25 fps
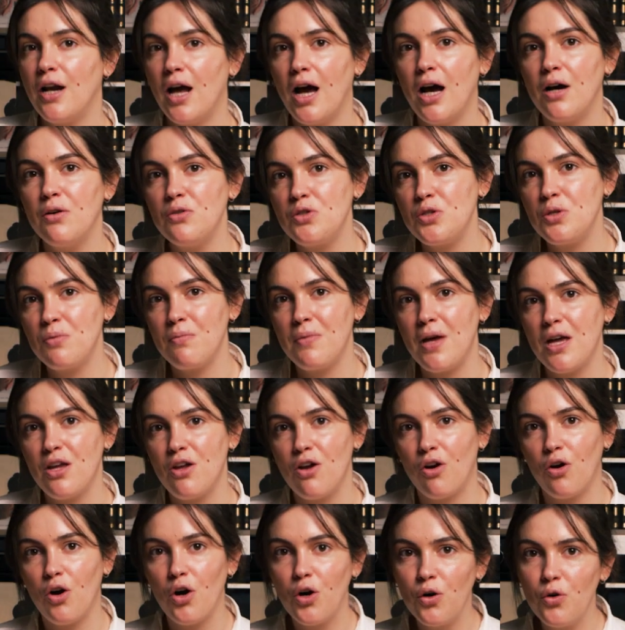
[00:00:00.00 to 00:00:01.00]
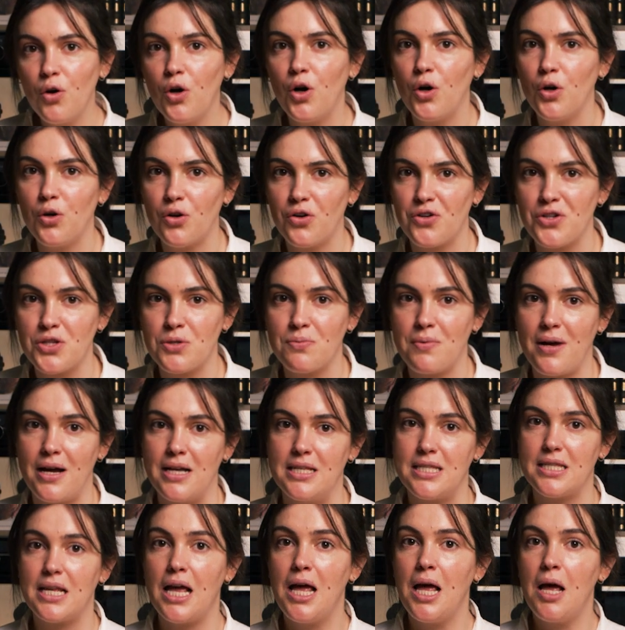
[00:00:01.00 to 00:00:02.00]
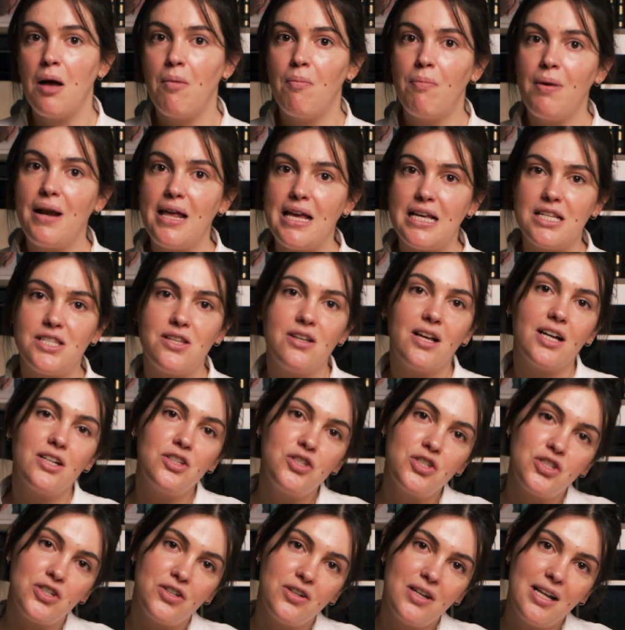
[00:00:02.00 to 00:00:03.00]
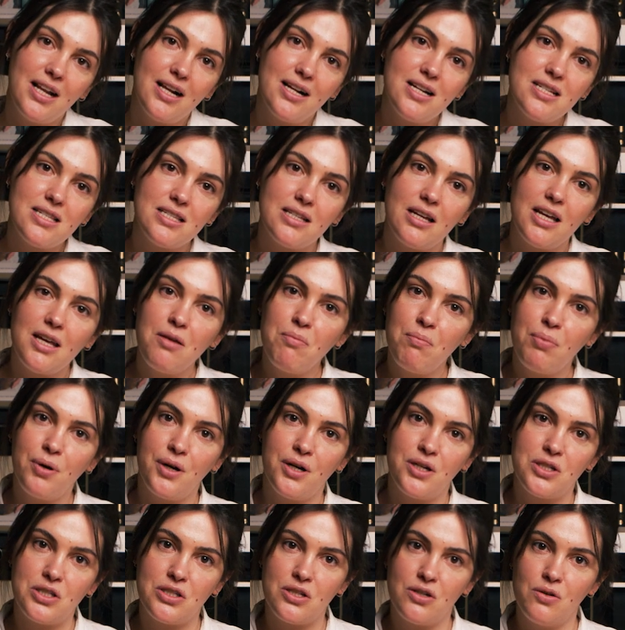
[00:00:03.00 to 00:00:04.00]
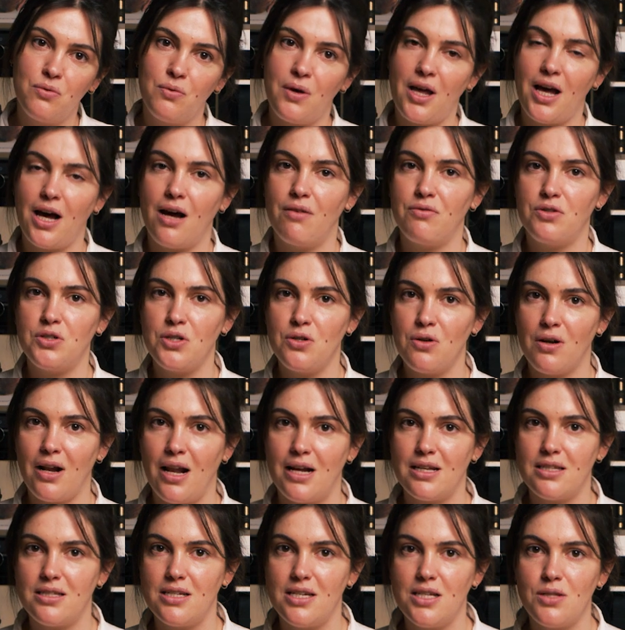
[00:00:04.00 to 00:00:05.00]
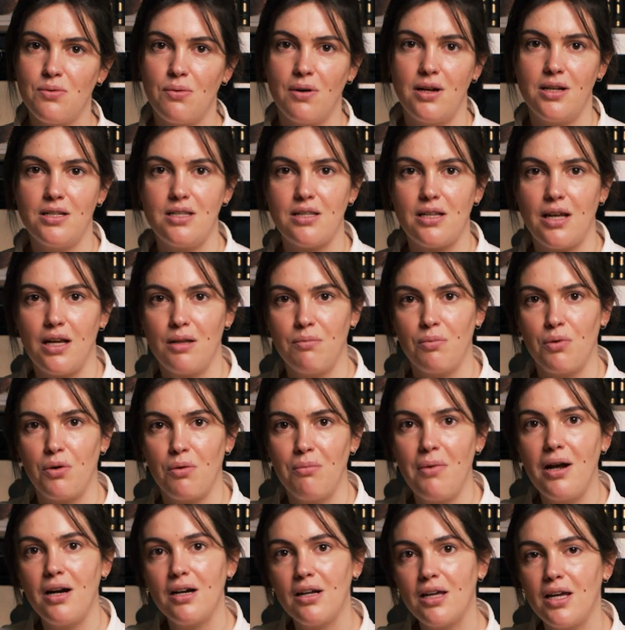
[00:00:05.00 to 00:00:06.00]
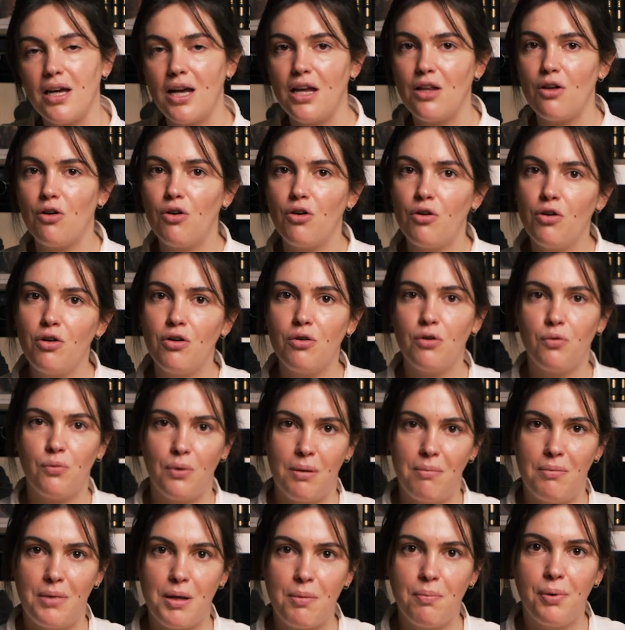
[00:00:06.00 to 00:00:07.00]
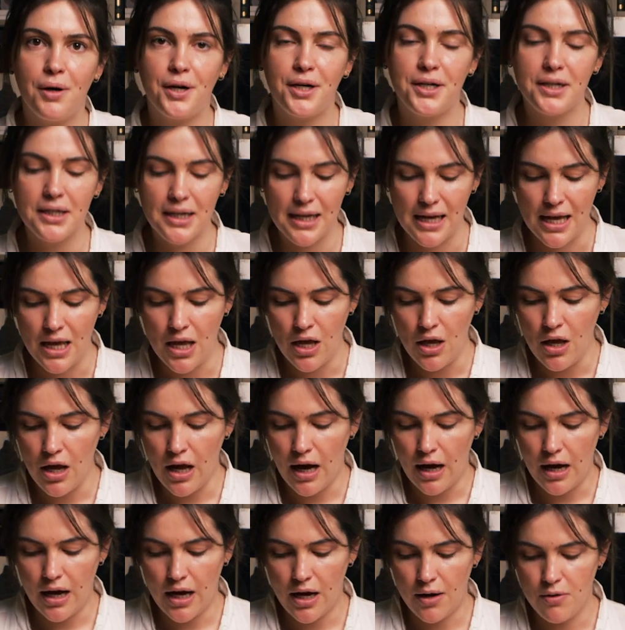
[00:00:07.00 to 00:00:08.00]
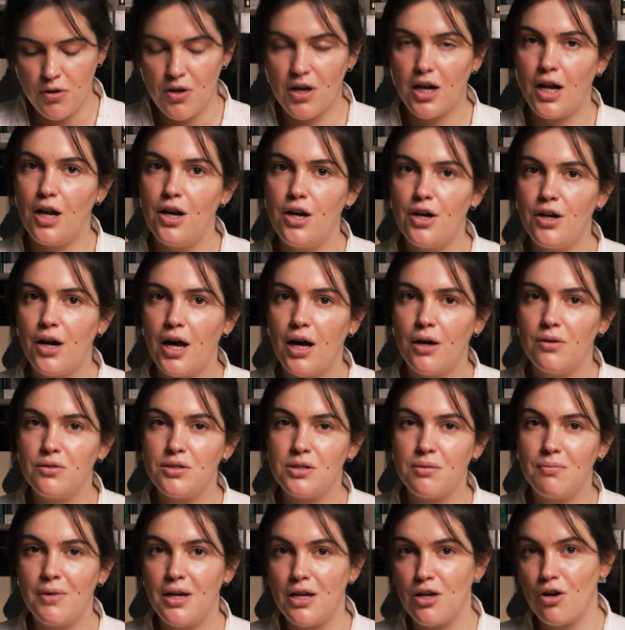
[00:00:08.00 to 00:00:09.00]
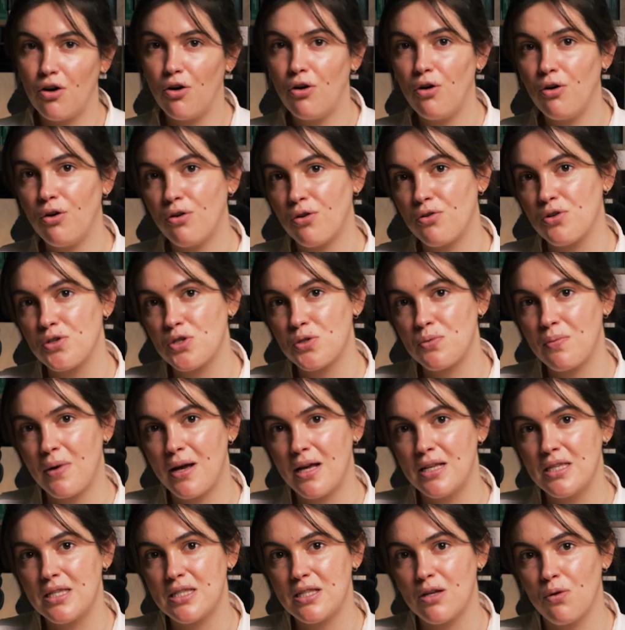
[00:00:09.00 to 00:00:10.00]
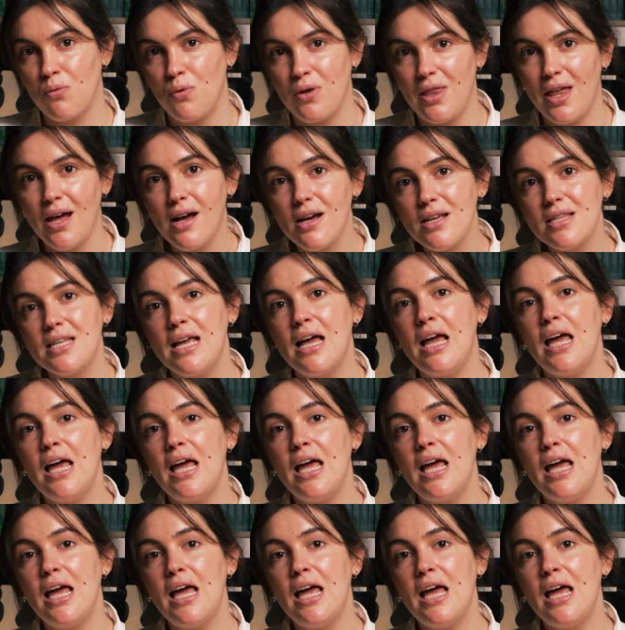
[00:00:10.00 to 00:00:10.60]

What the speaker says: how to make your own hot cross buns, please, you can join us in person. We have 2 classes, one's at Borough Market or Wembley Park. You can learn how to make your hot cross buns with us.